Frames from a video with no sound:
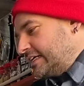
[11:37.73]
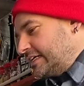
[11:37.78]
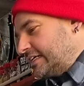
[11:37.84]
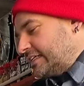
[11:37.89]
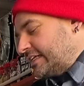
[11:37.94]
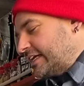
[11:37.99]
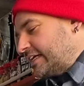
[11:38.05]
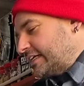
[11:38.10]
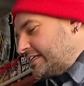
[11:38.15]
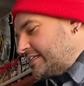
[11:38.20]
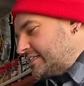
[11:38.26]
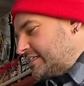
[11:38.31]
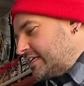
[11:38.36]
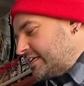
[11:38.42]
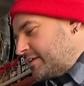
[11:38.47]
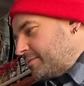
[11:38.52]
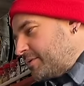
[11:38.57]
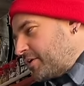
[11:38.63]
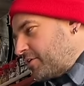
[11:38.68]
like I
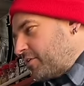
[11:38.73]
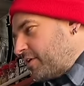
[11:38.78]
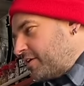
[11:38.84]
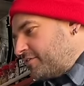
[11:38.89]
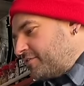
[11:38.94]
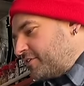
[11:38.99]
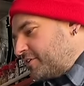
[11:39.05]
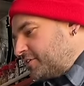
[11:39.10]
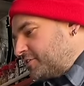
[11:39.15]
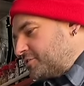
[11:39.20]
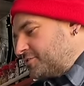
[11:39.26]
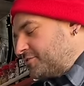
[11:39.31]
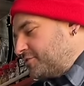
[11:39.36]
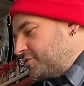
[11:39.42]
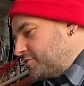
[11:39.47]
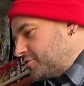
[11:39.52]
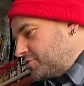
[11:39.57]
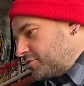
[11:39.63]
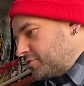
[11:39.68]
said at my grandfather's
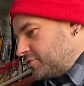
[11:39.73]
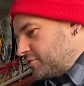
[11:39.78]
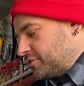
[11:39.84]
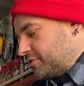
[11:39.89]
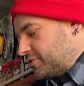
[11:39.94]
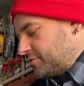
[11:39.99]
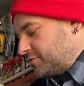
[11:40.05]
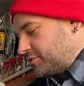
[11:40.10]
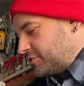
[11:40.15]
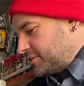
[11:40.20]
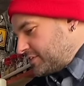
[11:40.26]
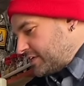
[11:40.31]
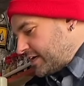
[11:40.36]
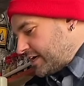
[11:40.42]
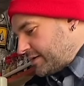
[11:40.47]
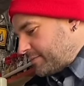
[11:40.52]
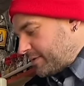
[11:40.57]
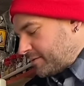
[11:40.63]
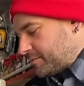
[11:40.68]
funeral, the only
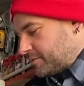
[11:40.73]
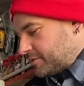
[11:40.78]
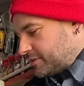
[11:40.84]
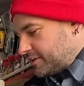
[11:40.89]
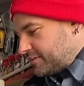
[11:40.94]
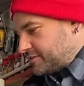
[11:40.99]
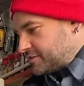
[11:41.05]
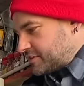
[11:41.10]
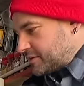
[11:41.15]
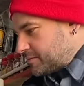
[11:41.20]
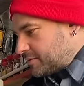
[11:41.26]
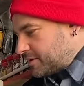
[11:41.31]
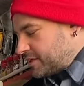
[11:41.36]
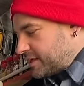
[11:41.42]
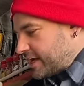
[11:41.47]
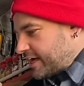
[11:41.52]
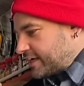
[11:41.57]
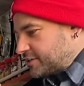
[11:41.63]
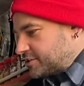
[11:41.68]
time I believe
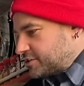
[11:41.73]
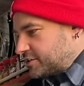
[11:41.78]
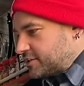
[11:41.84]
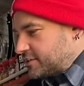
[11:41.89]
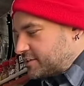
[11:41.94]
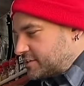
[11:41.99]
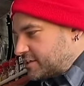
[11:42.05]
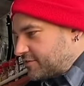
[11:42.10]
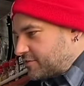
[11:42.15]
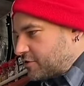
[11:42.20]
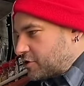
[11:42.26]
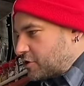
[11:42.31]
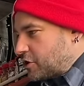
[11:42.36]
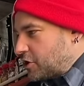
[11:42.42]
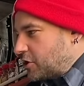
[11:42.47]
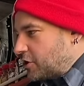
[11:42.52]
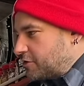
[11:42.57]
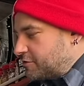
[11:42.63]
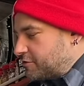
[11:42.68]
somebody actually is ever
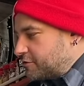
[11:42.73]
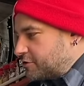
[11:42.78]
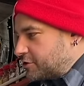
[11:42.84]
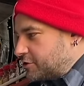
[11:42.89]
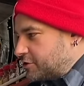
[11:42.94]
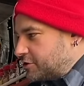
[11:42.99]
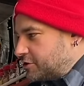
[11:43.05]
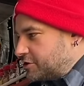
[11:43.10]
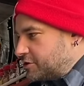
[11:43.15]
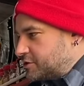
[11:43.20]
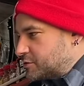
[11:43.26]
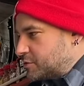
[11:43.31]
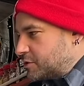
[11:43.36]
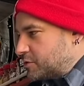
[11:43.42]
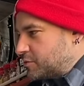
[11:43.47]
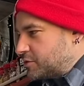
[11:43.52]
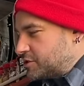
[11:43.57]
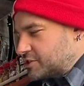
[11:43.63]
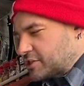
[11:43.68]
gone for good is
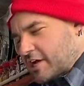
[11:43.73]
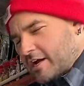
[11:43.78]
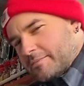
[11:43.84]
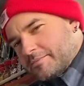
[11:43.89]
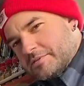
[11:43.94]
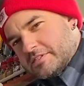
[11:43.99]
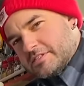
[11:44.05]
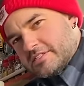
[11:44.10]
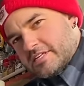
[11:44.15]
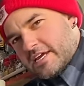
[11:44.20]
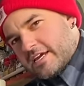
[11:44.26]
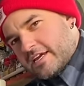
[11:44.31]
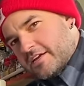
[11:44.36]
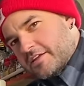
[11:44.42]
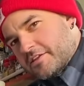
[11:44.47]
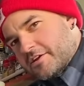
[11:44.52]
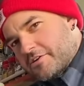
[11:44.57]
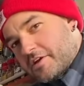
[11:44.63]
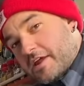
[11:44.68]
when we stop
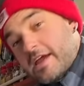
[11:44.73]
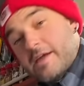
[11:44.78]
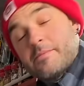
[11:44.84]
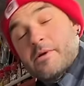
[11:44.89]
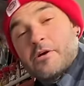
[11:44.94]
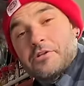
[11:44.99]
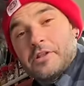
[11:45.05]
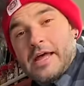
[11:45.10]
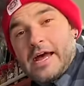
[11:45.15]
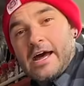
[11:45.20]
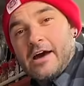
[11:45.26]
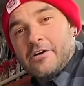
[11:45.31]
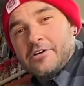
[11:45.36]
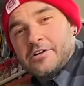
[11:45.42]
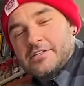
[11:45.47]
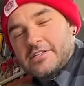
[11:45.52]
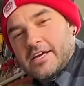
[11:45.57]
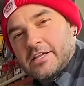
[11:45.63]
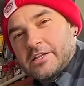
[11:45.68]
saying their name out loud
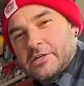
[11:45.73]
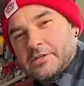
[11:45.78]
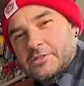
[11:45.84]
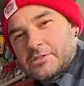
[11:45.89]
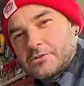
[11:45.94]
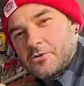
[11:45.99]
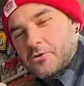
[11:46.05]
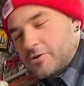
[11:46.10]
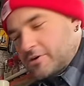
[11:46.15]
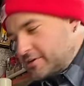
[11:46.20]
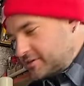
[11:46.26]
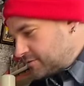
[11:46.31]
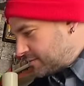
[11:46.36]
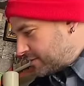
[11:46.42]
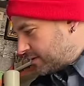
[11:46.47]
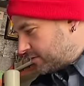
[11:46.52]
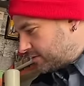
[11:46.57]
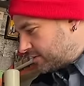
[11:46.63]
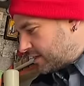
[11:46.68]
and telling stories
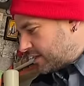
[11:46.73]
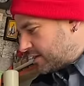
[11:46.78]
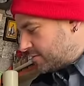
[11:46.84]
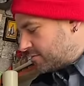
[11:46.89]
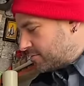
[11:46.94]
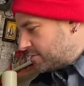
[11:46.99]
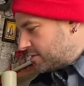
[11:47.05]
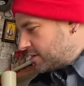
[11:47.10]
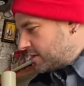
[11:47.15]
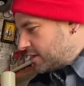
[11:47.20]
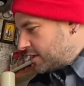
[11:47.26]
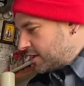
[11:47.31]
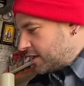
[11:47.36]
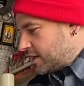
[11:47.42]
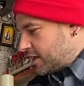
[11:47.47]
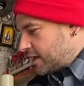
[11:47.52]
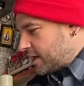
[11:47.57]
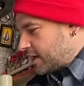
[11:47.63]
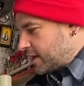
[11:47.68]
about them.
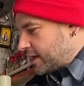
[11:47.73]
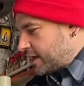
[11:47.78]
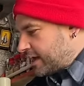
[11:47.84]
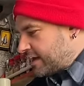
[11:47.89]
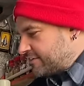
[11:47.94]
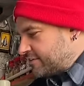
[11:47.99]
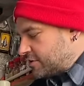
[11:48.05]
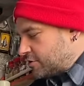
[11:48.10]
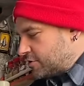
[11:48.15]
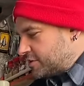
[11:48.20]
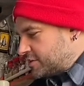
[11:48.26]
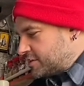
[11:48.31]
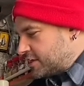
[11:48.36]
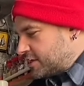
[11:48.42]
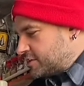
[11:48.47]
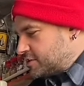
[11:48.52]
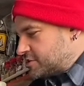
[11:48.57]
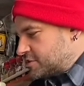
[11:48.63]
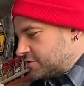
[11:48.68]
And I have no
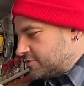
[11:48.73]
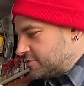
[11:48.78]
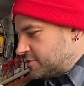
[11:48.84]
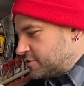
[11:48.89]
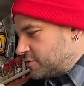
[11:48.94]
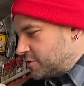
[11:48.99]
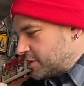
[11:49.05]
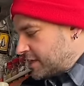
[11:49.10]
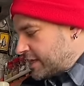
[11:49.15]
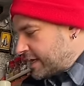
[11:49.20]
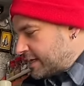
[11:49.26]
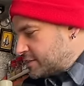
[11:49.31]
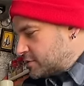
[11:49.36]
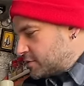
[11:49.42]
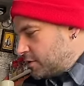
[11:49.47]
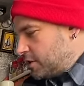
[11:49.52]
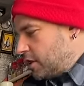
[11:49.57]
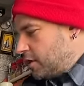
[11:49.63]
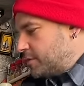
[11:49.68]
intention of doing that.
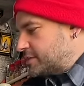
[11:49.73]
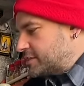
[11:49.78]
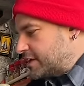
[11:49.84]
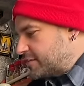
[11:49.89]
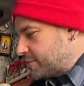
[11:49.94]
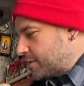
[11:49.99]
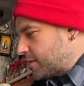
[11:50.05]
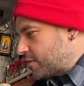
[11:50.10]
So I'll always have my